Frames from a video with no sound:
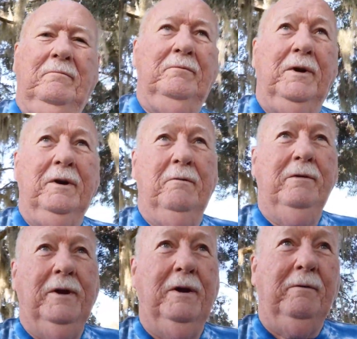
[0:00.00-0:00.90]
But
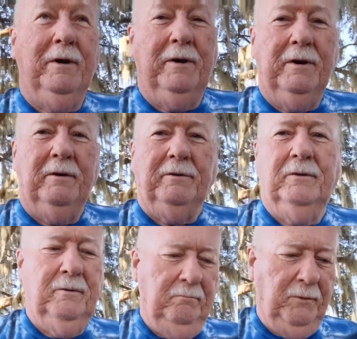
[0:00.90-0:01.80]
everything around here is
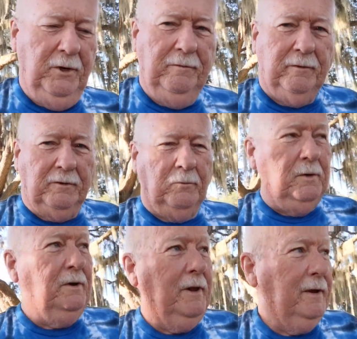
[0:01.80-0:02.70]
beautiful. It's
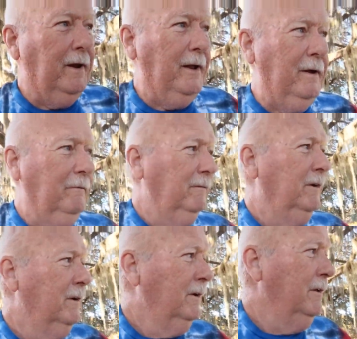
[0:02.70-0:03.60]
well laid out.
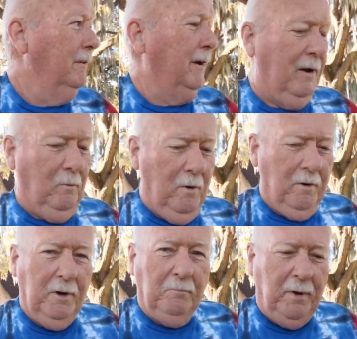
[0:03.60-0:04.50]
They got
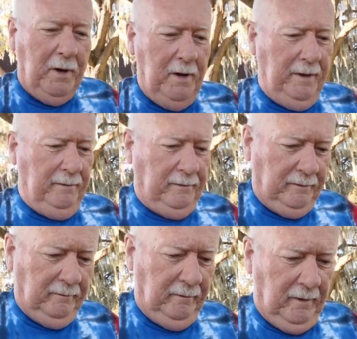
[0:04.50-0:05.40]
walking paths.
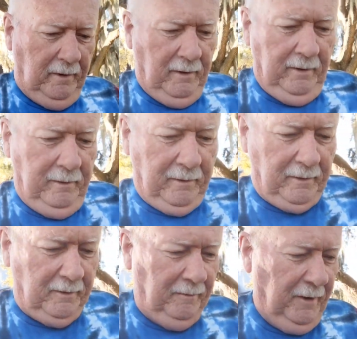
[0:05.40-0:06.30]

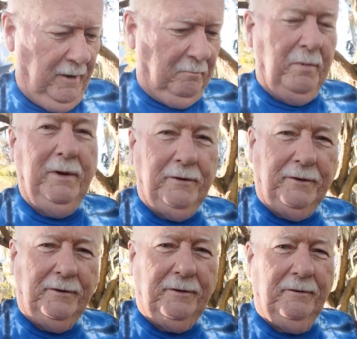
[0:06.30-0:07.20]
Uh, they got
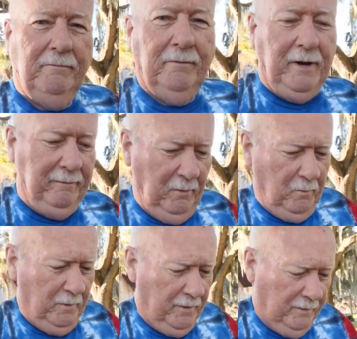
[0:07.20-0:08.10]
benches
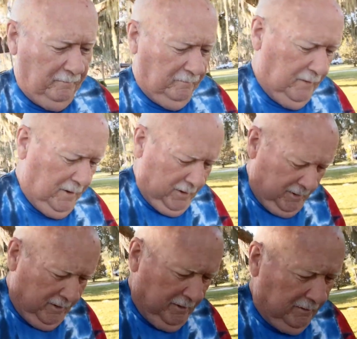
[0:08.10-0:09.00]
everywhere.
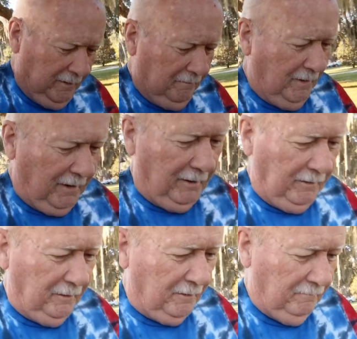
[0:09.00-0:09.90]
They've got
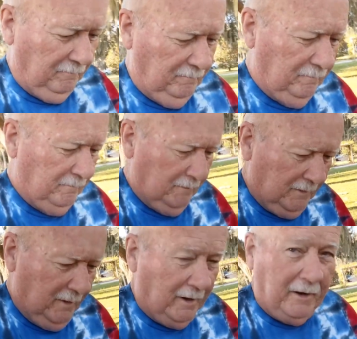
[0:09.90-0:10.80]
uh,
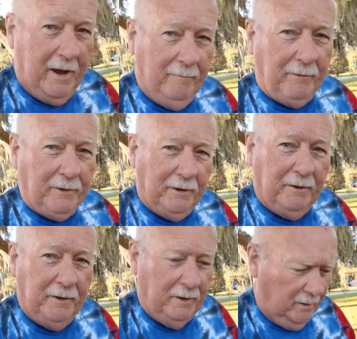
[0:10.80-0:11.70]
a
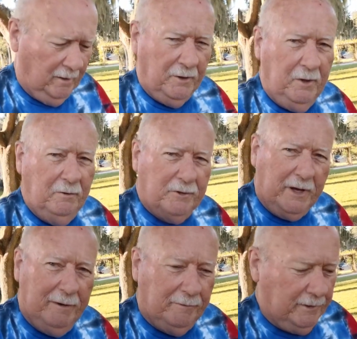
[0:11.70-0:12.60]
cafeteria, a huge
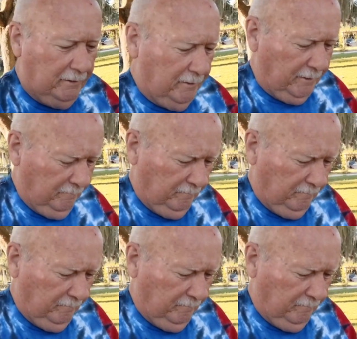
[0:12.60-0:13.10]
cafeteria